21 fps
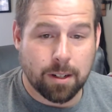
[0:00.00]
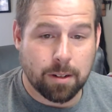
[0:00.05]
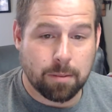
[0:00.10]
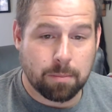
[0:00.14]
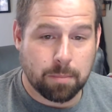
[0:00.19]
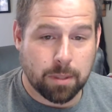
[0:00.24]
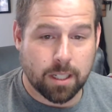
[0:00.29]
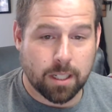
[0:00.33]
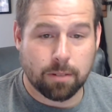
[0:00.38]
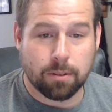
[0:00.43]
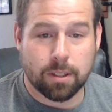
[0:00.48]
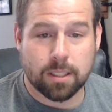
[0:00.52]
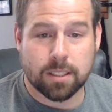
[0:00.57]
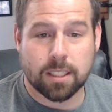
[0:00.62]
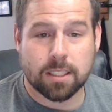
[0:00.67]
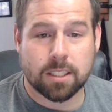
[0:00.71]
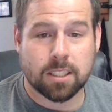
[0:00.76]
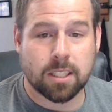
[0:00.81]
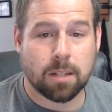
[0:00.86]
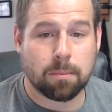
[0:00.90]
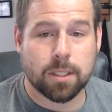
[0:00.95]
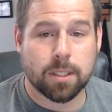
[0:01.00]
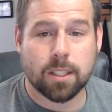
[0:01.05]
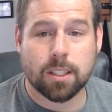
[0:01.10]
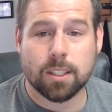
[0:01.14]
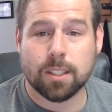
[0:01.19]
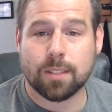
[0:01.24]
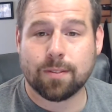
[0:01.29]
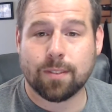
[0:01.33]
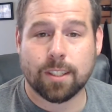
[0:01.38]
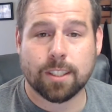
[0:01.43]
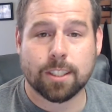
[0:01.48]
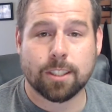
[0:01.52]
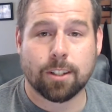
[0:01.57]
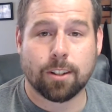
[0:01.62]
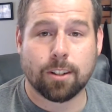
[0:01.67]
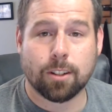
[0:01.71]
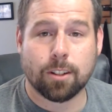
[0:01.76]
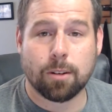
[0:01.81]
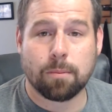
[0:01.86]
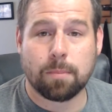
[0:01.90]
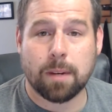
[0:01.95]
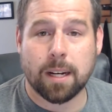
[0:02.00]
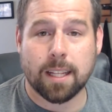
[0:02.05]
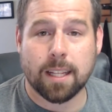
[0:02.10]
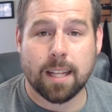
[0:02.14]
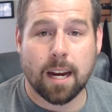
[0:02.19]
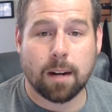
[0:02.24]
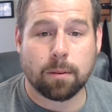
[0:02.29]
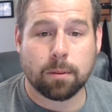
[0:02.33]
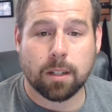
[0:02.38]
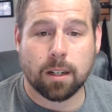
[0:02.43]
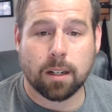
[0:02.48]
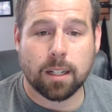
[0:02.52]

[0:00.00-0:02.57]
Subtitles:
But anyways, let's jump into this first article by the Albuquerque